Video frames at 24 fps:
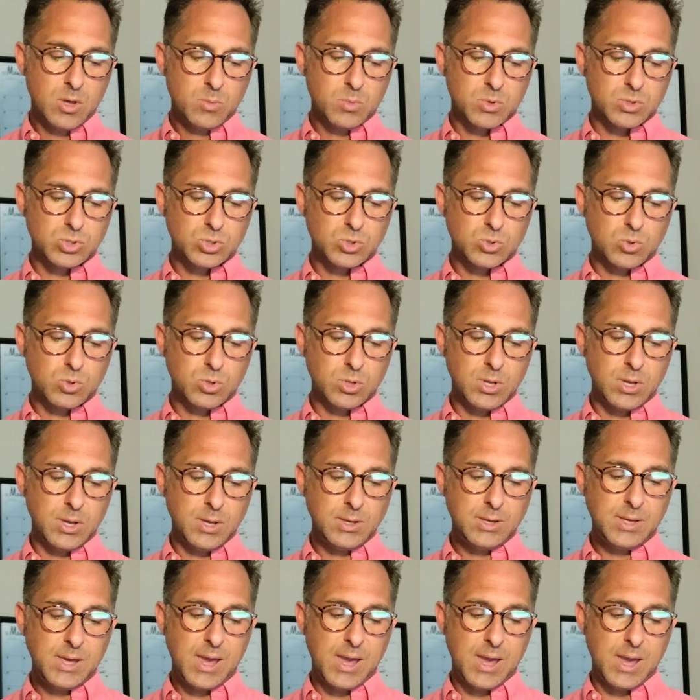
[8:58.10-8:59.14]
patchouli,
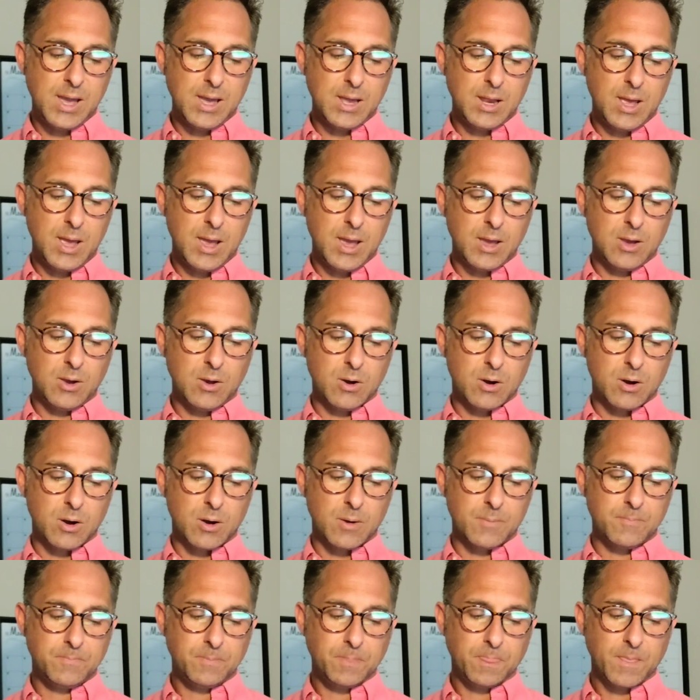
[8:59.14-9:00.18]
cade,
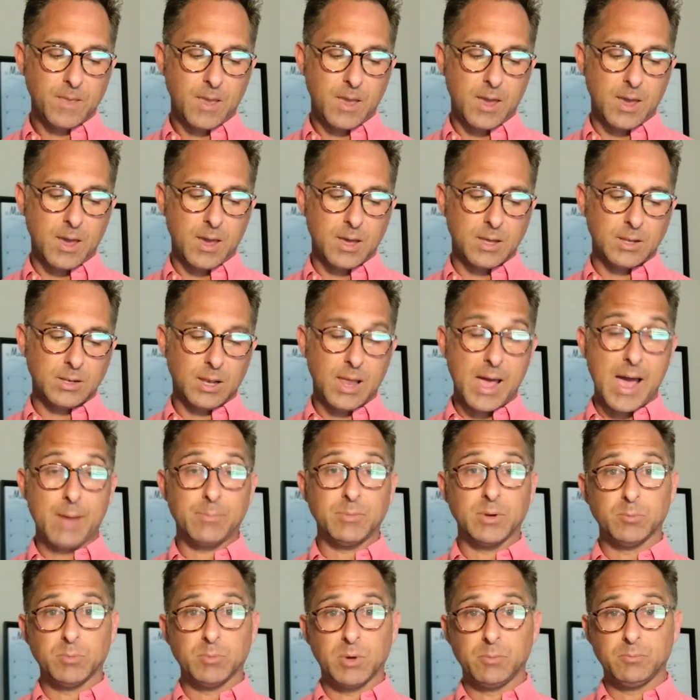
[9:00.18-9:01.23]
agar, and
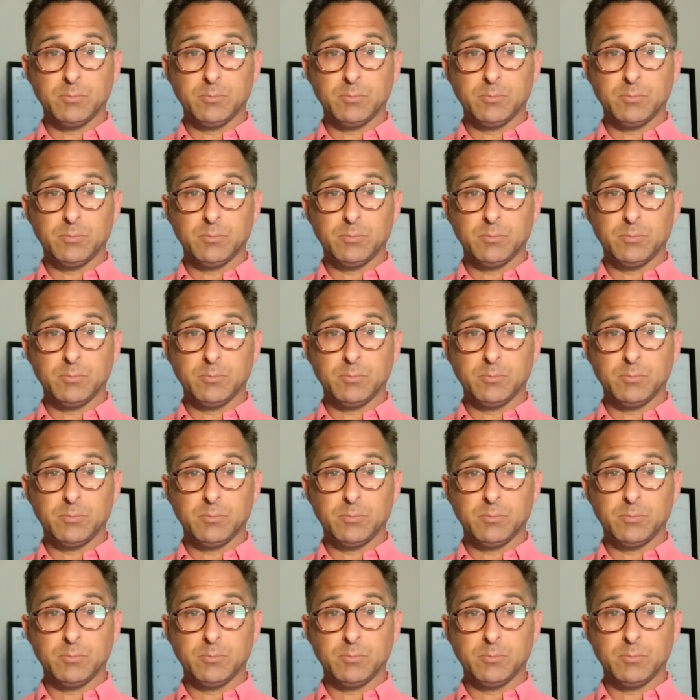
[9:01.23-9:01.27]
labdanum.